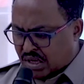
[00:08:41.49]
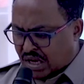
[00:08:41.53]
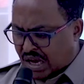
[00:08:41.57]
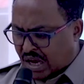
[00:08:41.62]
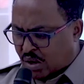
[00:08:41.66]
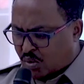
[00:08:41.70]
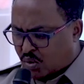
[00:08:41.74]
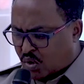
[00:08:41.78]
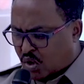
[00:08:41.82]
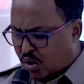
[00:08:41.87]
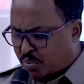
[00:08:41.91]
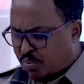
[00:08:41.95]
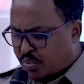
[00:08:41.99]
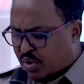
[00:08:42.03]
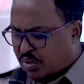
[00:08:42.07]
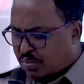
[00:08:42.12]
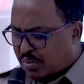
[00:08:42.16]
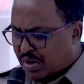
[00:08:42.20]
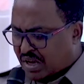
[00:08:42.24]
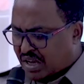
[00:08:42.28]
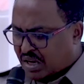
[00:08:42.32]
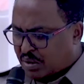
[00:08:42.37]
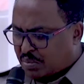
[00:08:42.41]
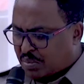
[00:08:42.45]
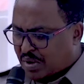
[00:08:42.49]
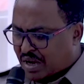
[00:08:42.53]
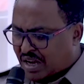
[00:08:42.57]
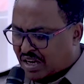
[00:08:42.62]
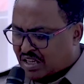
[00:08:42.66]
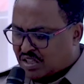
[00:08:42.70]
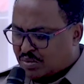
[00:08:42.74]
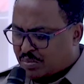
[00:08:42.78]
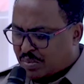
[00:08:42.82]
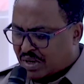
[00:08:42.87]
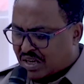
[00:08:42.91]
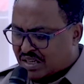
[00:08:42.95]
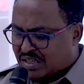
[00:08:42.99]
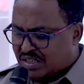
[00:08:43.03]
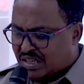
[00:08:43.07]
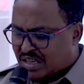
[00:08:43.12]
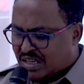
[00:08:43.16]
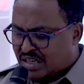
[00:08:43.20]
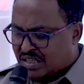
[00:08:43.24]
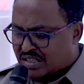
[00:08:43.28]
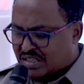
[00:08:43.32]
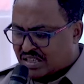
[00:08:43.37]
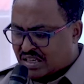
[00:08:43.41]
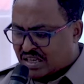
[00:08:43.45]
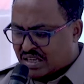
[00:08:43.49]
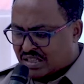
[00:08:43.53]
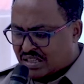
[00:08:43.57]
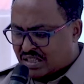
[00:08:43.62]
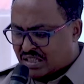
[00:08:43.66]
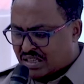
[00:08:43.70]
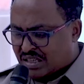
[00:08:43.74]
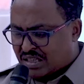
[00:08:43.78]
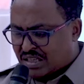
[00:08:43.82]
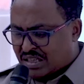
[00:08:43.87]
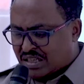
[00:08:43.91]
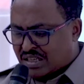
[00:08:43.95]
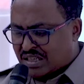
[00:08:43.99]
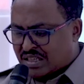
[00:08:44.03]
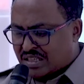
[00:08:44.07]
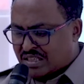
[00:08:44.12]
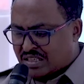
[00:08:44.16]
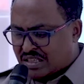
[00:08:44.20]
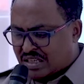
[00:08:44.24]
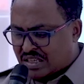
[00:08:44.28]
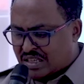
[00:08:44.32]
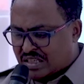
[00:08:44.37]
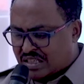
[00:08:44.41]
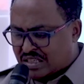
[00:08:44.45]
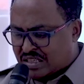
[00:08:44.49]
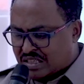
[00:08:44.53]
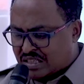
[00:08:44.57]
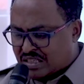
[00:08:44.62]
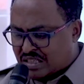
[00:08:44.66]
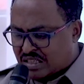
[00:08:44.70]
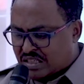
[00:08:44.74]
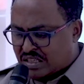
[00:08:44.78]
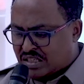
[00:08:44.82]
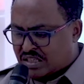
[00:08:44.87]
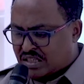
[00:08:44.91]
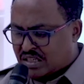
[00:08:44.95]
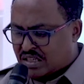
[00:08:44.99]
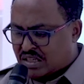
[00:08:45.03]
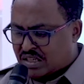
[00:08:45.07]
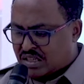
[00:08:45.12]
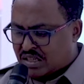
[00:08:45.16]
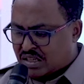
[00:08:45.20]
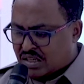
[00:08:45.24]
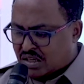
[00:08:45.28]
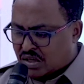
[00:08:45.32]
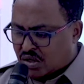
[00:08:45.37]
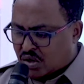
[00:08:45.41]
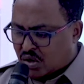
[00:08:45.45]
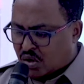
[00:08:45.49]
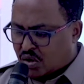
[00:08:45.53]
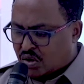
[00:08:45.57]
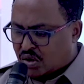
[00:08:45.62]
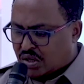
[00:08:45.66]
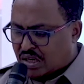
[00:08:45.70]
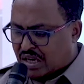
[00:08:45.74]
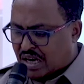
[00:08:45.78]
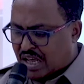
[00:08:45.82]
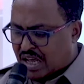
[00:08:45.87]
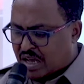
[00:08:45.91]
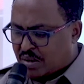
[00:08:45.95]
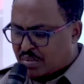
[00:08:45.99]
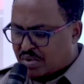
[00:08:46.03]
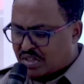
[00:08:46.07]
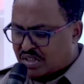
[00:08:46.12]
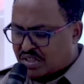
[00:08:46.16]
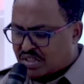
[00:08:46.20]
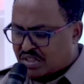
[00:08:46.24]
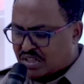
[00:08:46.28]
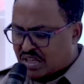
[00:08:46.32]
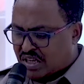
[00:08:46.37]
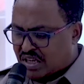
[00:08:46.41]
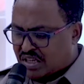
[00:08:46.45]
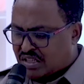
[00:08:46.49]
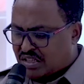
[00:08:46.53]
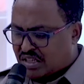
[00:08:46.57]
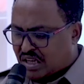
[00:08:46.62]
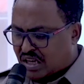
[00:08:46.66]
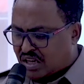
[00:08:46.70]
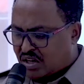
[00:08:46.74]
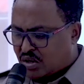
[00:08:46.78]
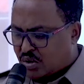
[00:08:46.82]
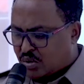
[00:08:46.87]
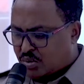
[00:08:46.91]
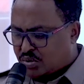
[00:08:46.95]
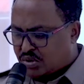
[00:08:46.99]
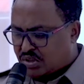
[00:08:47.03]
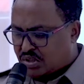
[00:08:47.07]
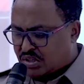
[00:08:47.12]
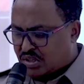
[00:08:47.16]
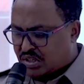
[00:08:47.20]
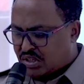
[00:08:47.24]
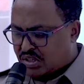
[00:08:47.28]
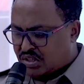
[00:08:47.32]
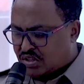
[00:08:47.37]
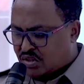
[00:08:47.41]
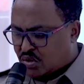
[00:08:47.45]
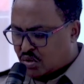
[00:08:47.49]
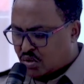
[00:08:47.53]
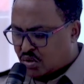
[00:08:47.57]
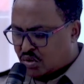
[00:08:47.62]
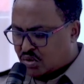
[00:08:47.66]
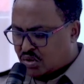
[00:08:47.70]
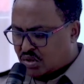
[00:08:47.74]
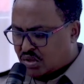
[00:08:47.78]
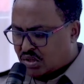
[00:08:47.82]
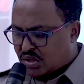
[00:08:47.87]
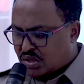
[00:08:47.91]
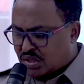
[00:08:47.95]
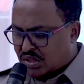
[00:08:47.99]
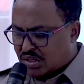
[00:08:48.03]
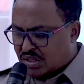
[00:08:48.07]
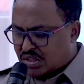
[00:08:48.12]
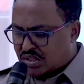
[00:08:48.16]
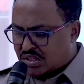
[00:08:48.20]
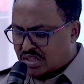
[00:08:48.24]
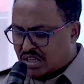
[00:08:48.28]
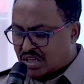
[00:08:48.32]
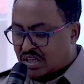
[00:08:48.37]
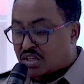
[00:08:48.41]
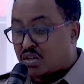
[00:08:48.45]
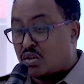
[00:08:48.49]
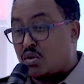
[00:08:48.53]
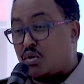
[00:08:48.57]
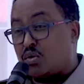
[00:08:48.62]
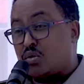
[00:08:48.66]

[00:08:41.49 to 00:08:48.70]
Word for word: I will open my remarks by saying that the decision on climate change adoption is not the,